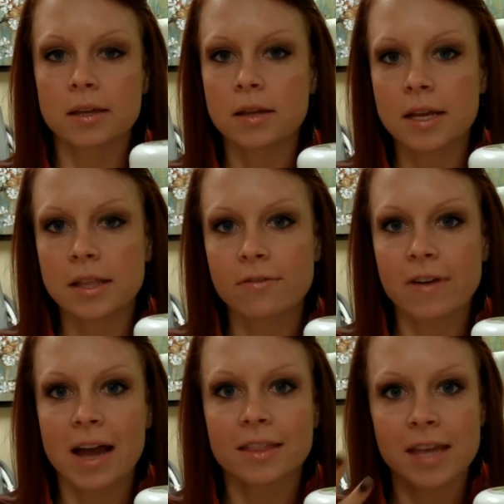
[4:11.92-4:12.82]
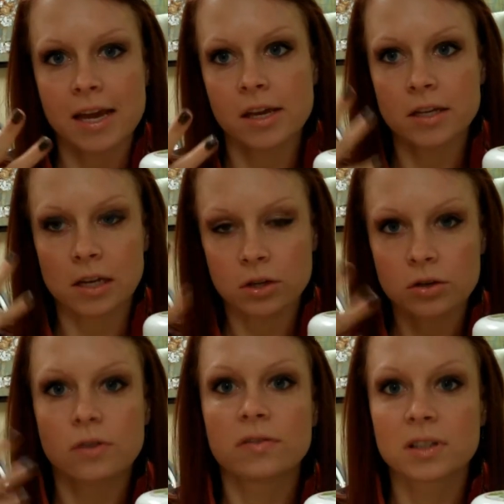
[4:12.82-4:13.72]
in the fact that you
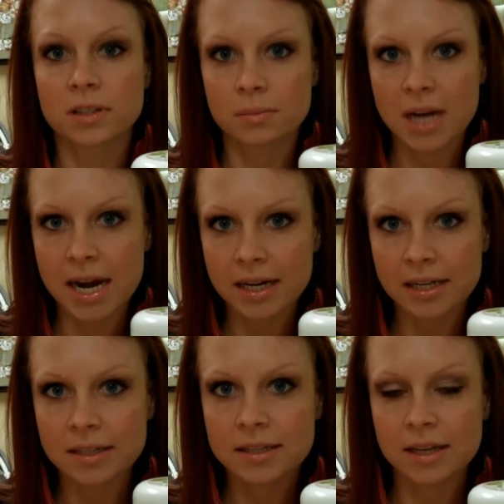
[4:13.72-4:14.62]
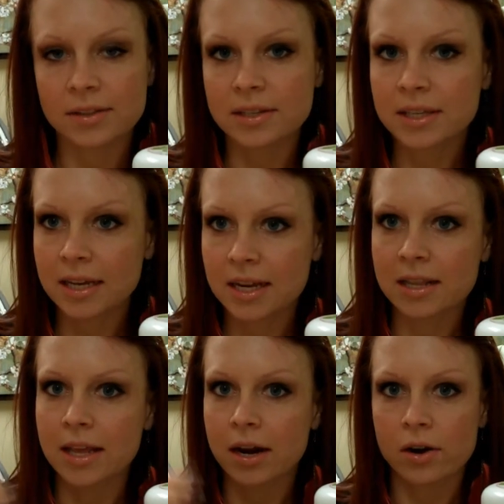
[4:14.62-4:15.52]
do feel some tightness in the skin,
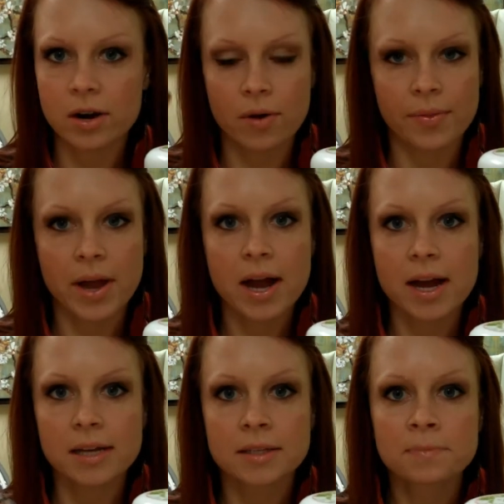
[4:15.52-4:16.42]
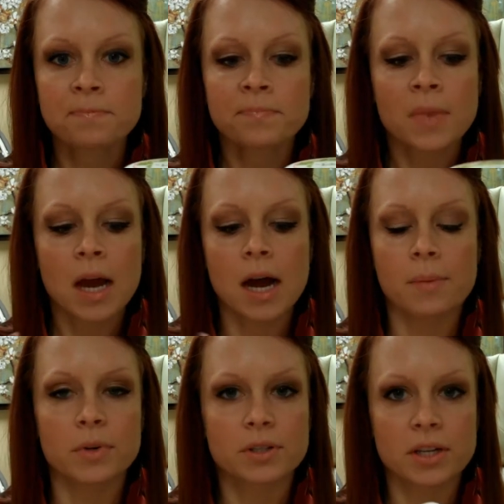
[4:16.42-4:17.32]
in the area around the eyes.
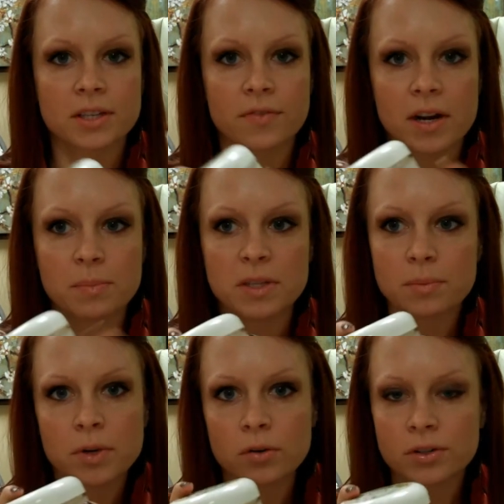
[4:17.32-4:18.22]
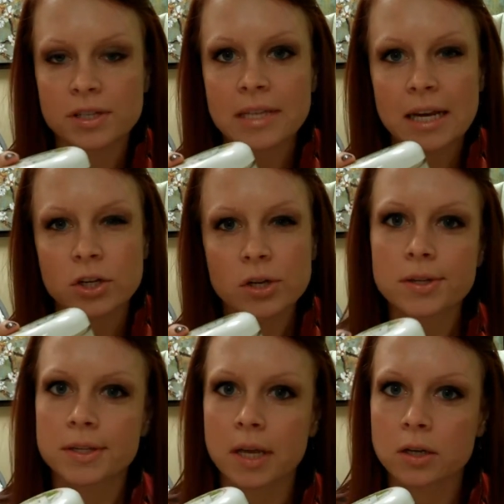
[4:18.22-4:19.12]
There's lots of vitamins and minerals. This actually
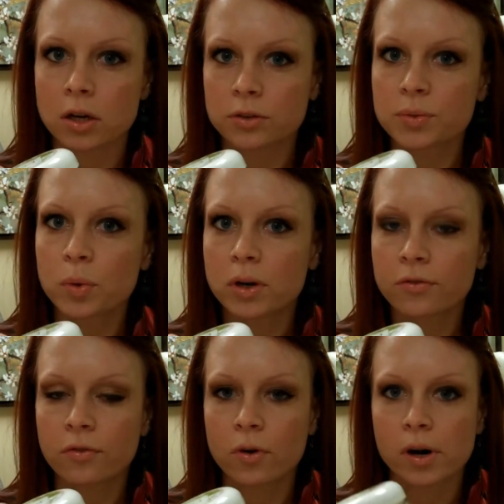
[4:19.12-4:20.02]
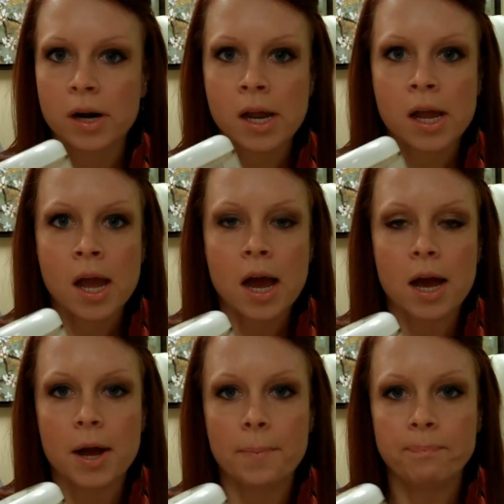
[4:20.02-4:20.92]
uses St. John's wort for
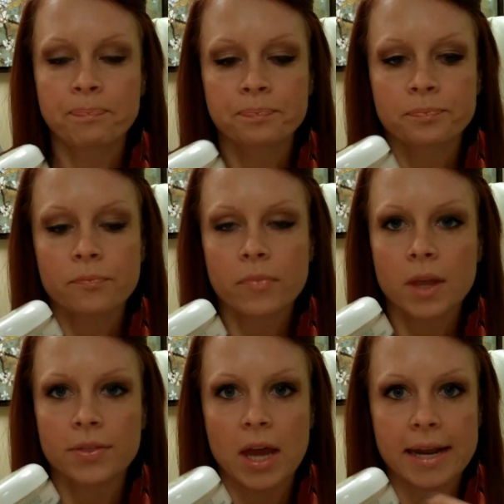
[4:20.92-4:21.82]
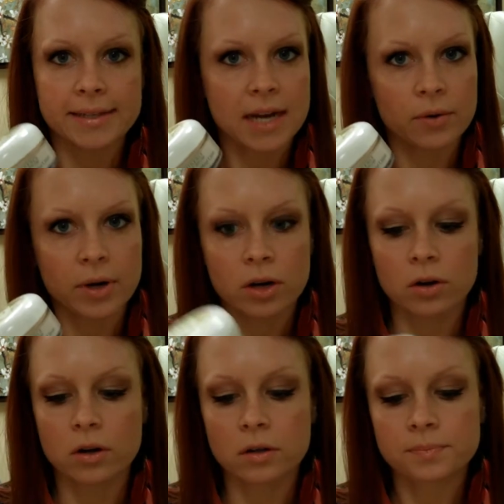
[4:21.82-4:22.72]
the
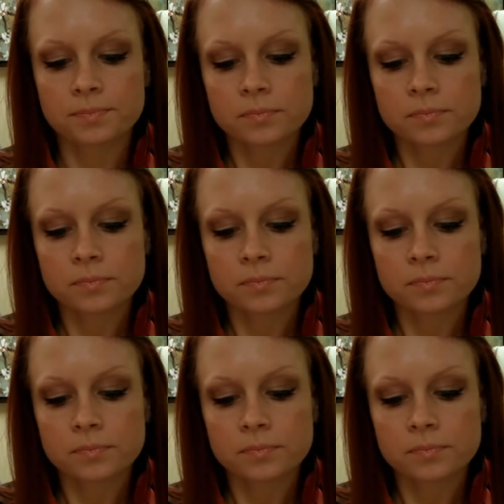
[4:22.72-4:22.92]
anti-wrinkle